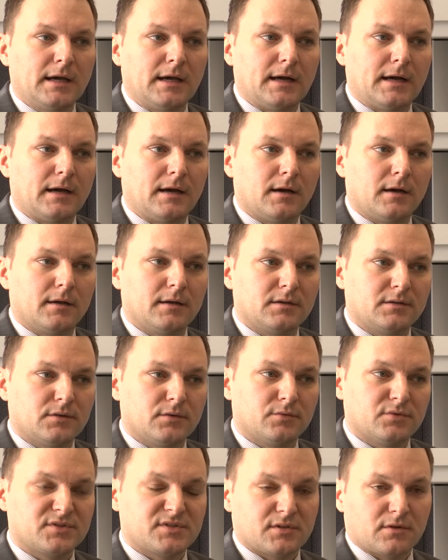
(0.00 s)
Uh, it,
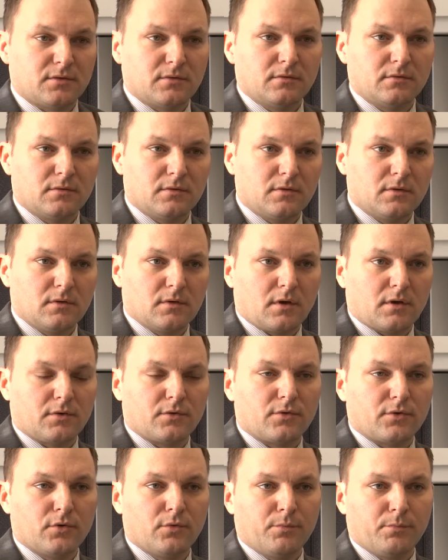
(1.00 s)
it, was a, a
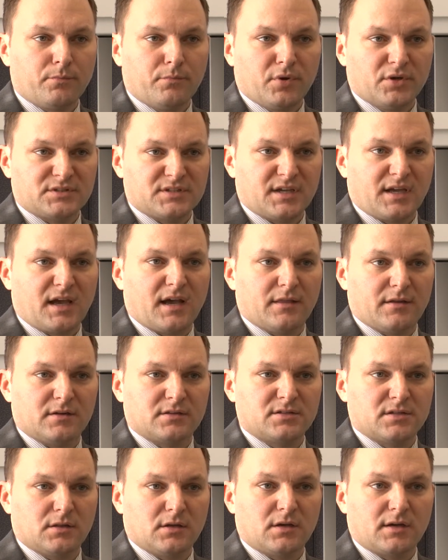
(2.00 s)
group put together
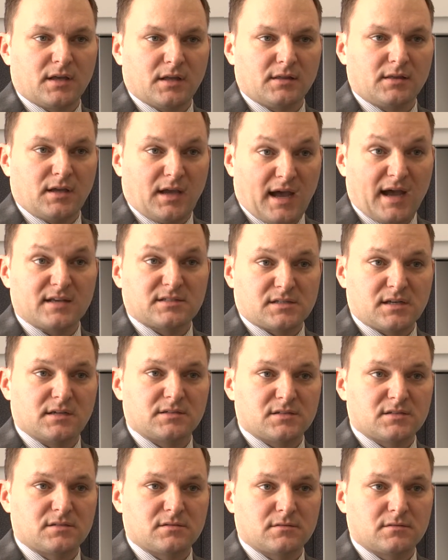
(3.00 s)
to look at the
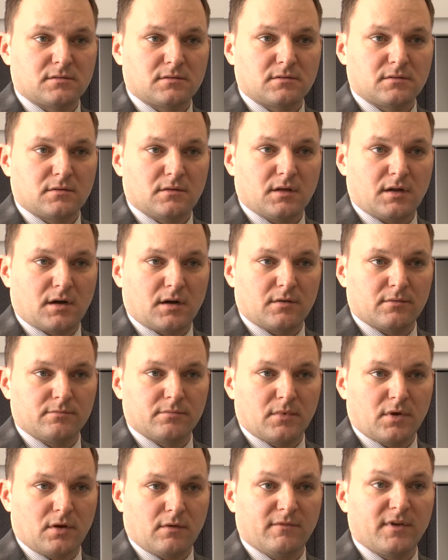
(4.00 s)
assets that are
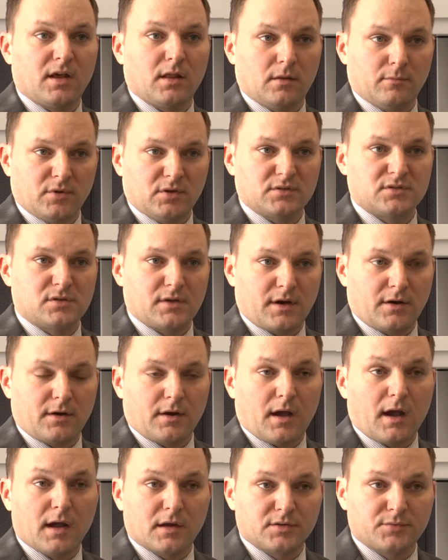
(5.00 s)
available to
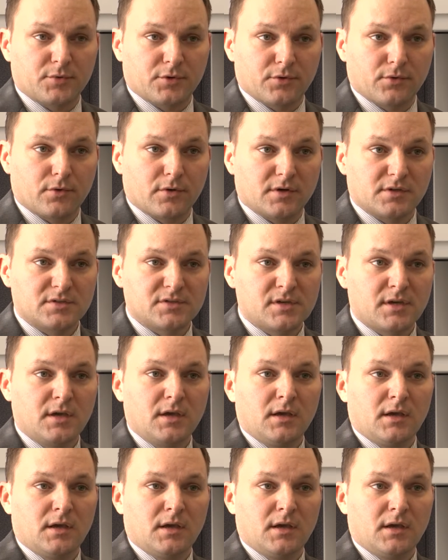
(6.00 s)
area entrepreneurs.